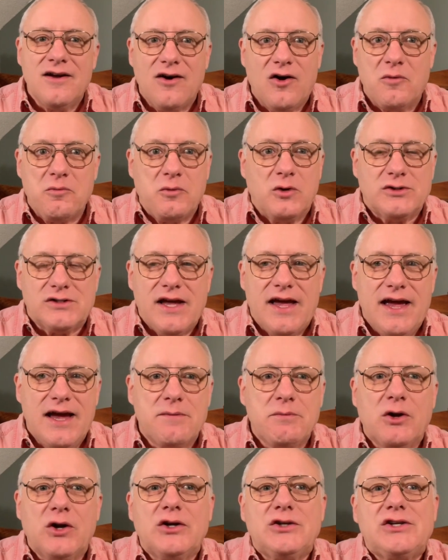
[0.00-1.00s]
Almost.
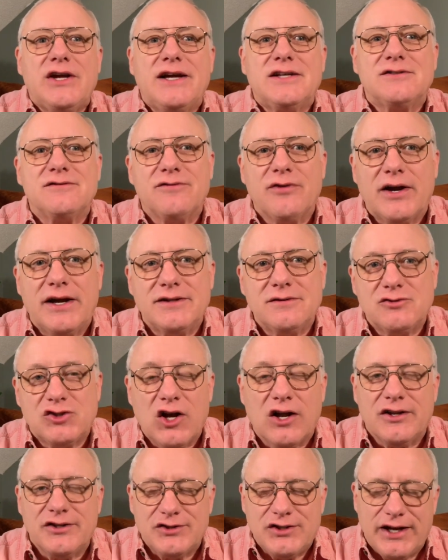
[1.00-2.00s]
Hamburger, shakes, and fries.
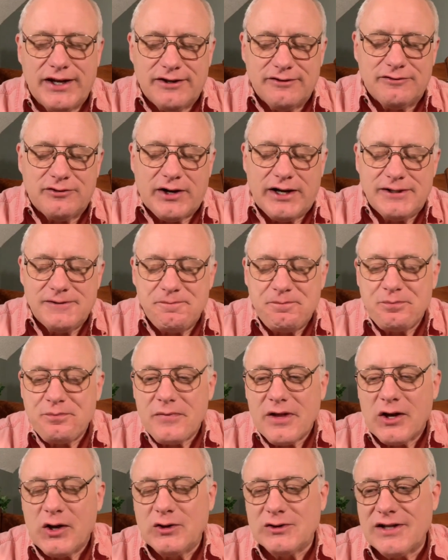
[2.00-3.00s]
Chocolate shake and fries.
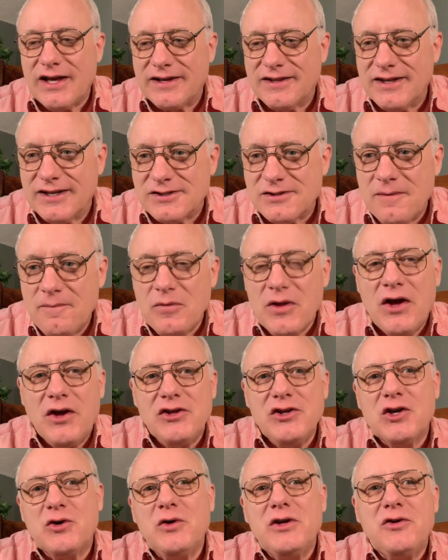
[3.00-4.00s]
It goes like this.
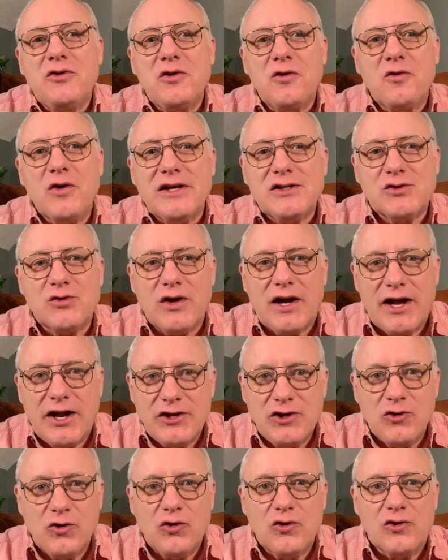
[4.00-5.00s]
You go into a restaurant and
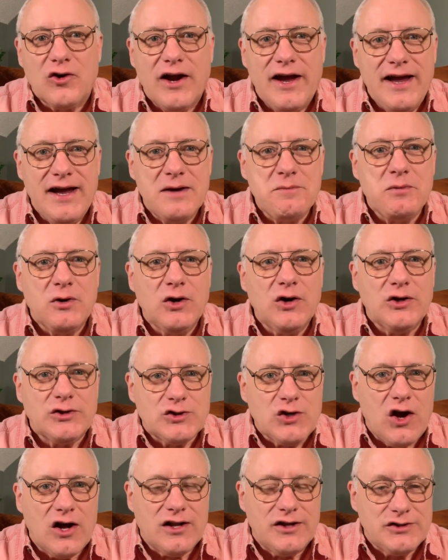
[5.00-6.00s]
you order a hamburger, a
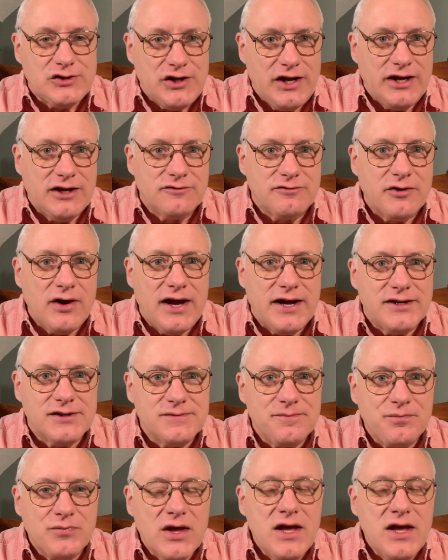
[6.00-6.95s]
chocolate shake, and fries.